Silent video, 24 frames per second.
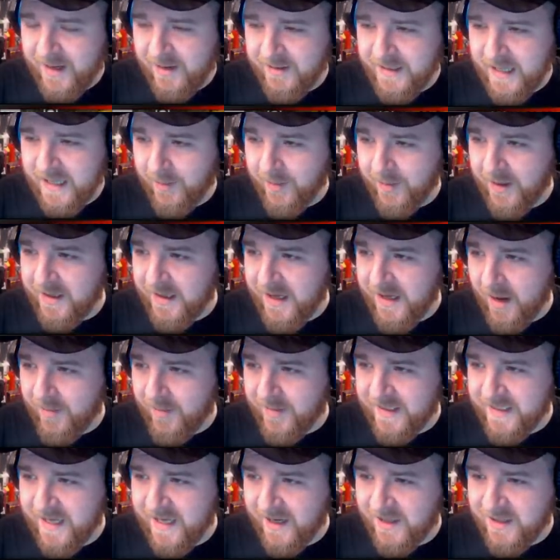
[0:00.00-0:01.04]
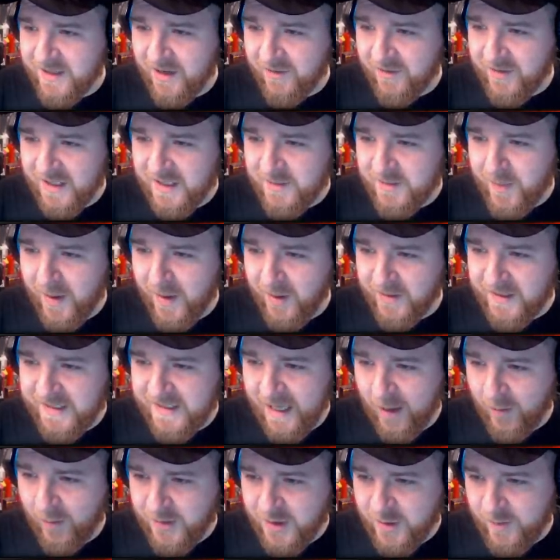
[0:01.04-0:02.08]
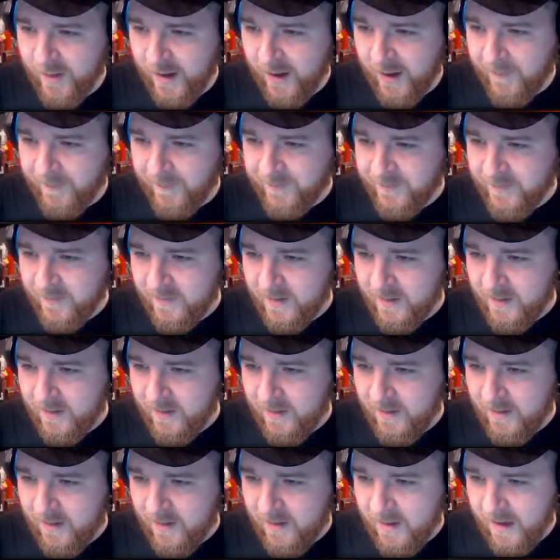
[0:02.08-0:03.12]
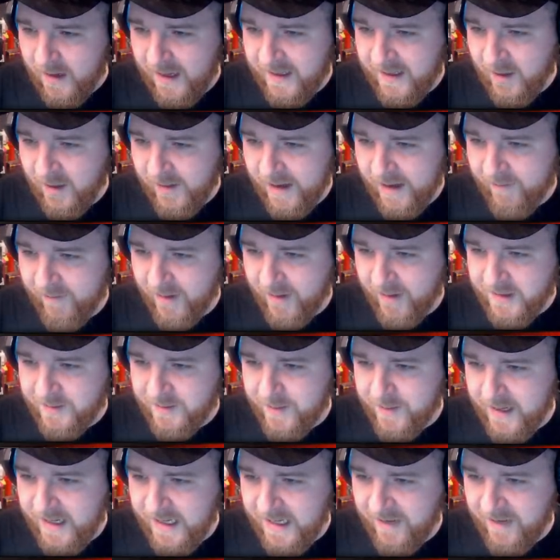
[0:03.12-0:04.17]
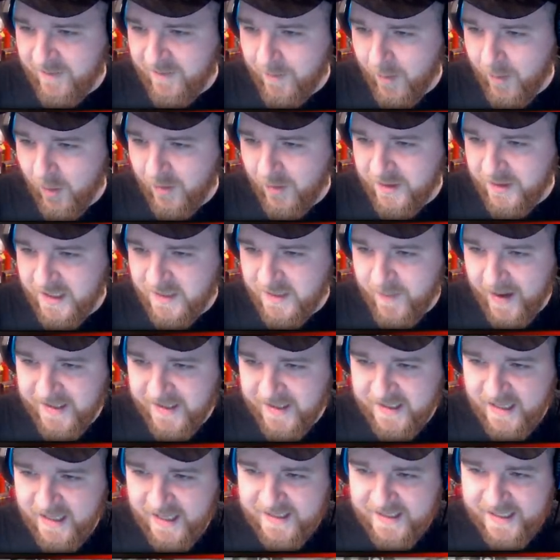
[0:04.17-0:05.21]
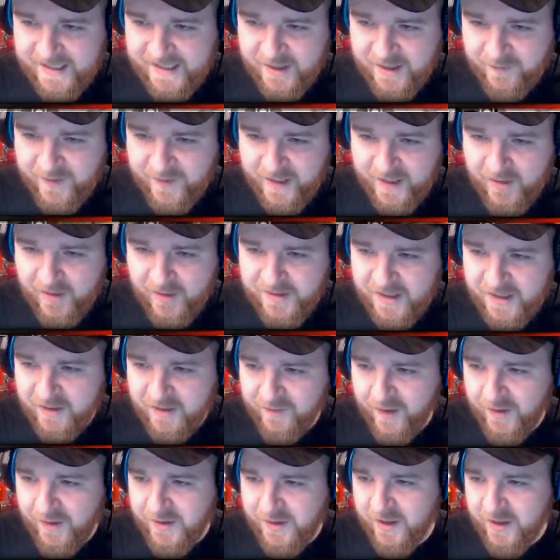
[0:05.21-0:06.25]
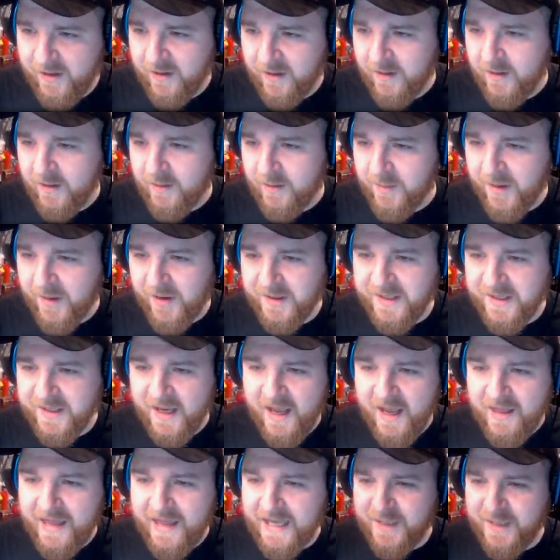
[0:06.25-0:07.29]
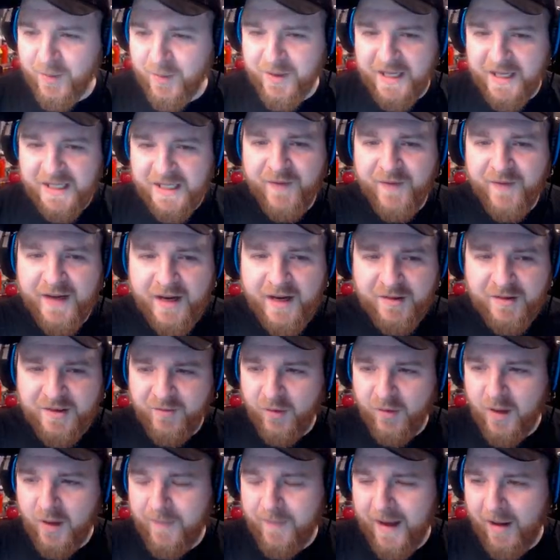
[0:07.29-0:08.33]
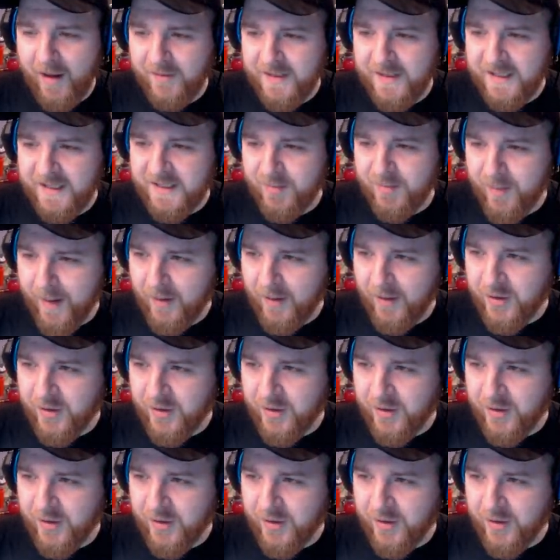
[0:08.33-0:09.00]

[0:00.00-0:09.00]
down below in the comment section if this build has helped you out. And I'll get around to making even more of these best class setup videos in the future, because that's what these videos are all about. It's about